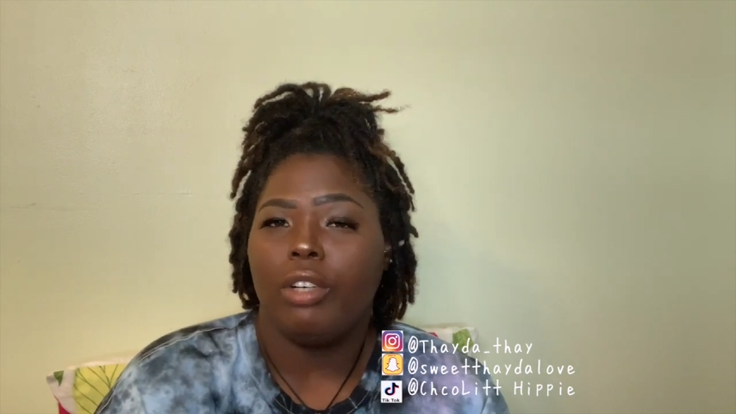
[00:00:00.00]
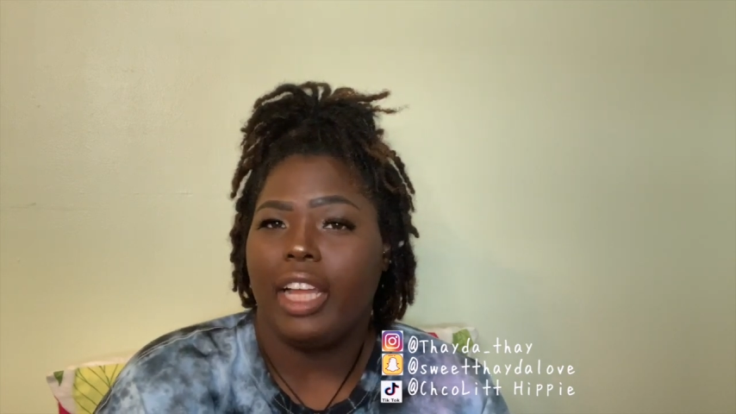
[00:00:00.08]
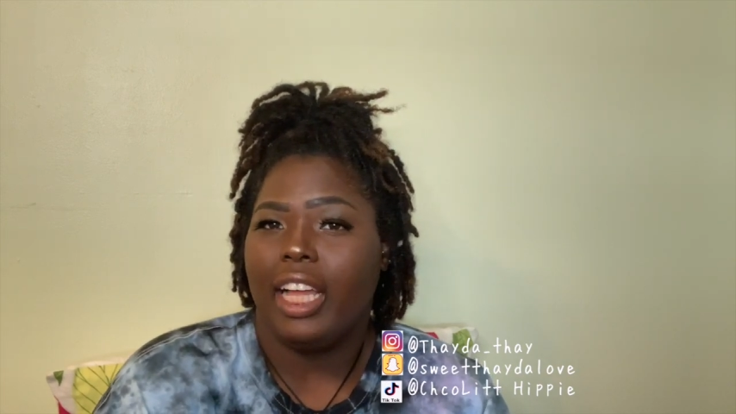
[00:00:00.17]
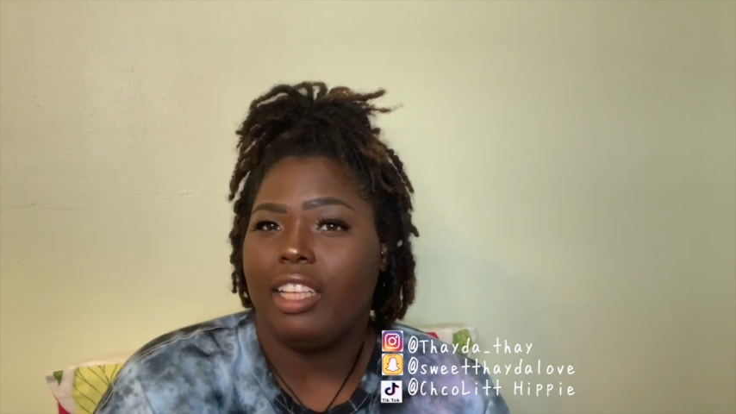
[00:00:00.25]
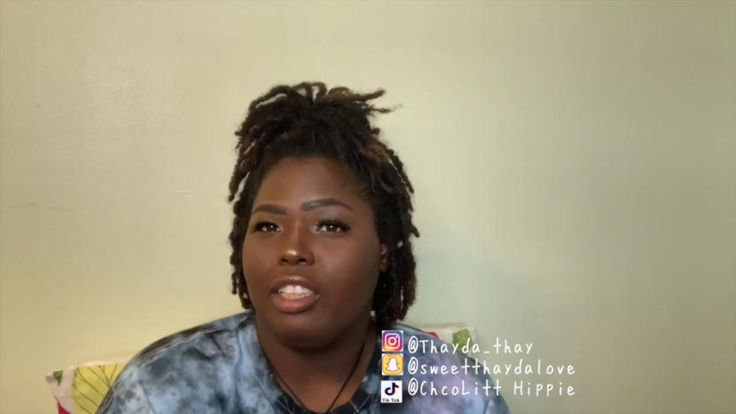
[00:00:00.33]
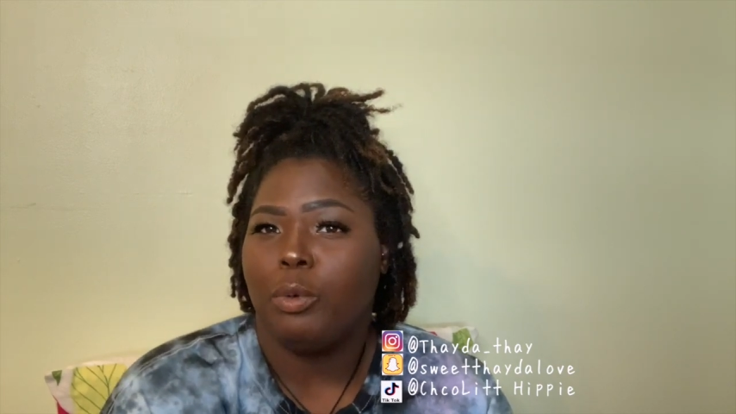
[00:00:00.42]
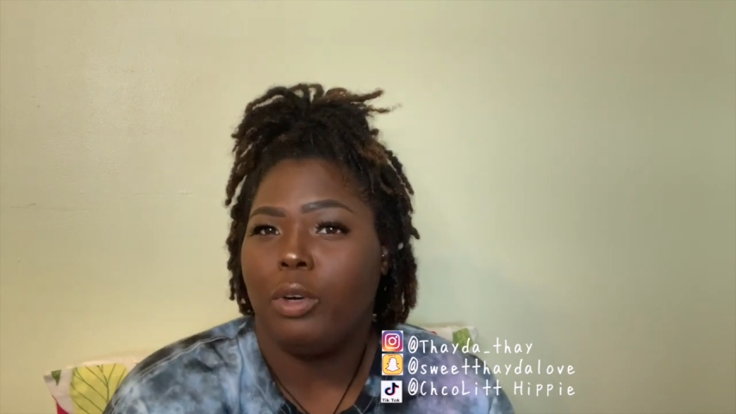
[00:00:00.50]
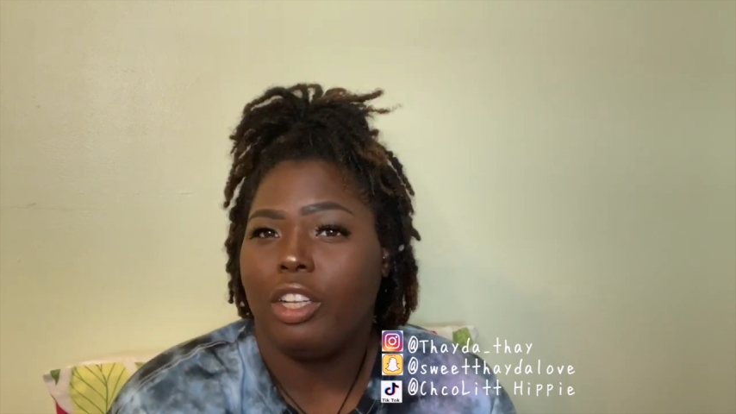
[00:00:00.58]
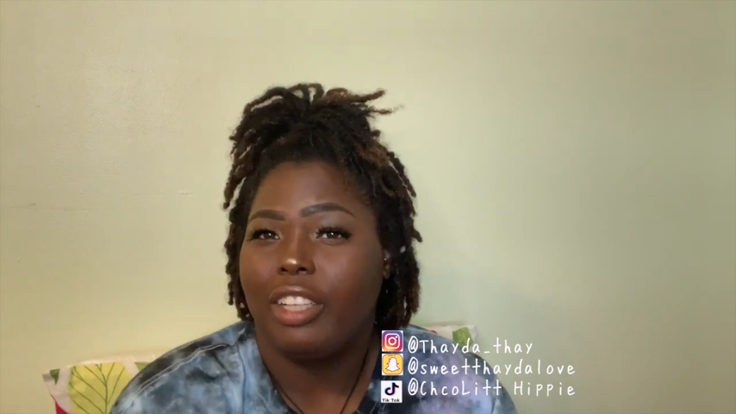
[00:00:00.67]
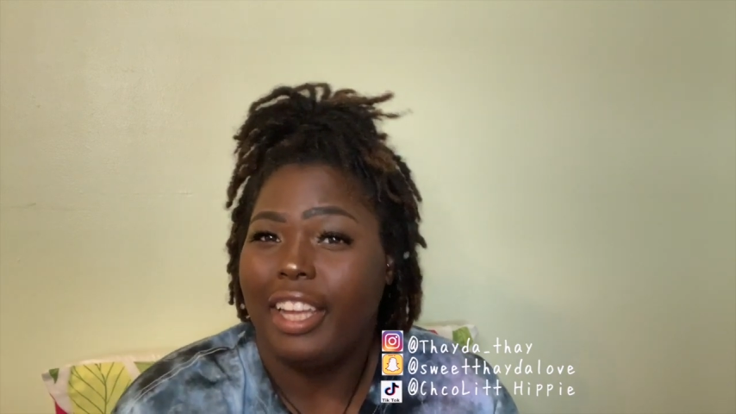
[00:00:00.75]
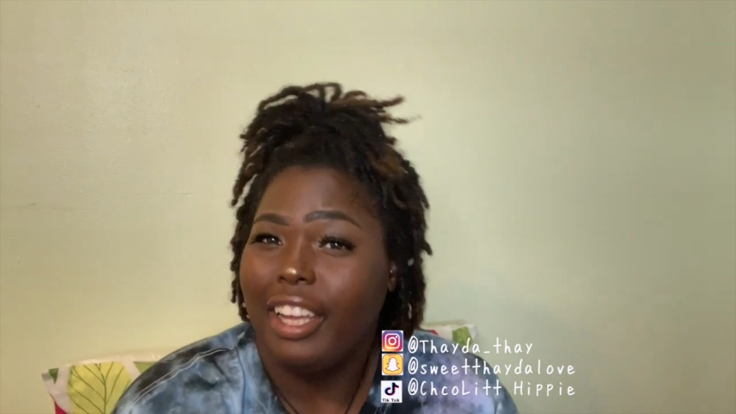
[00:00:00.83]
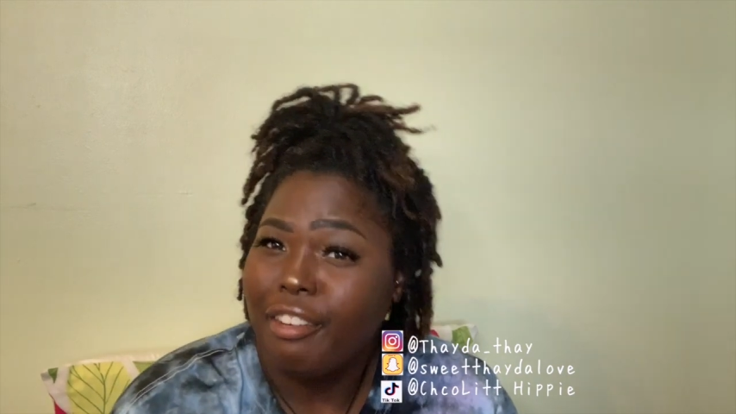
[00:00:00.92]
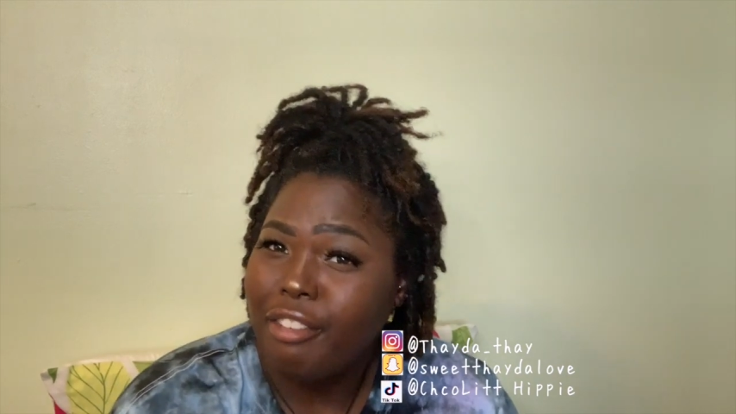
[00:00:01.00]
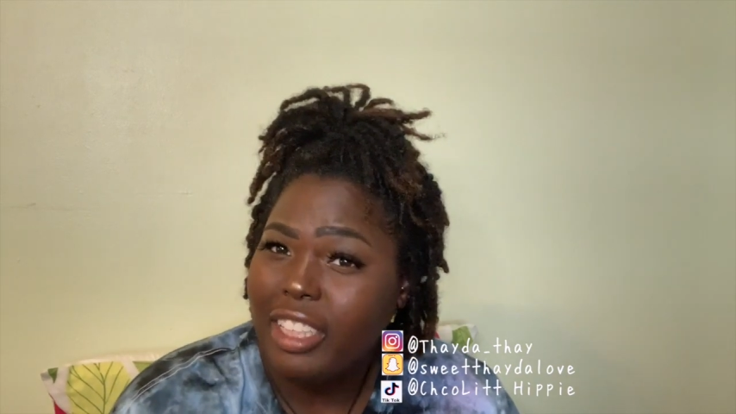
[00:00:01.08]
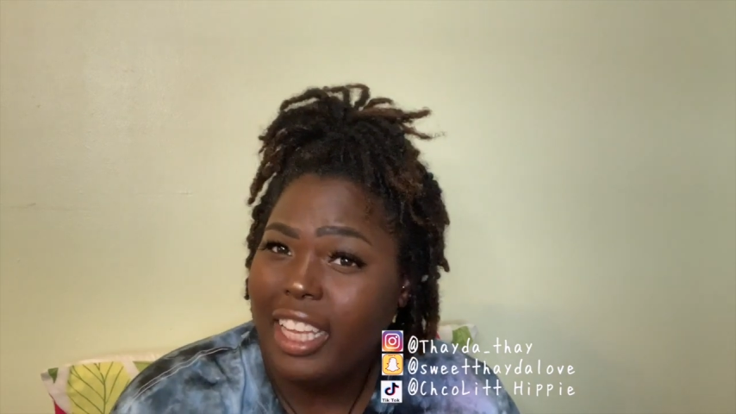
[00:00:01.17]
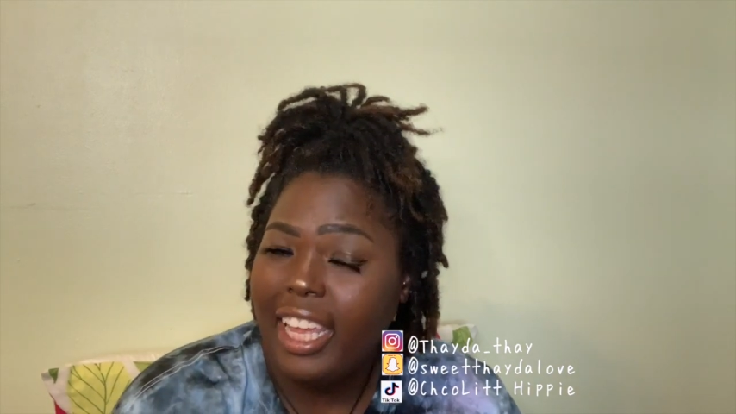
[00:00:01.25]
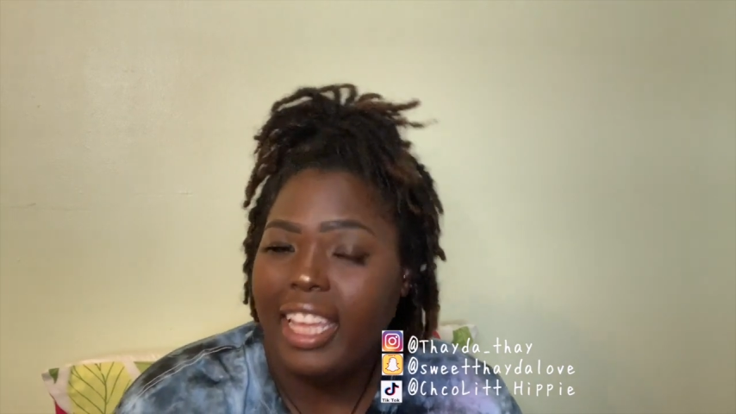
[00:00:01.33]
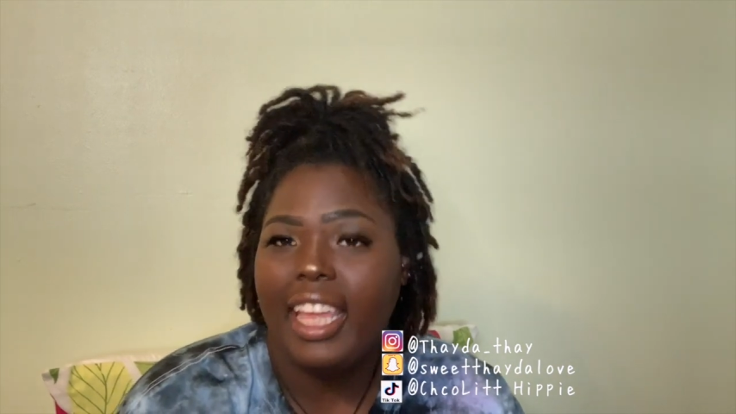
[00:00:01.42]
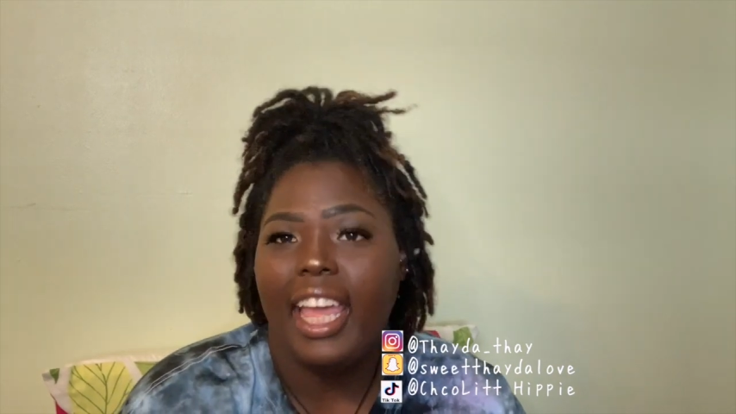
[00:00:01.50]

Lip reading: gallon of water every day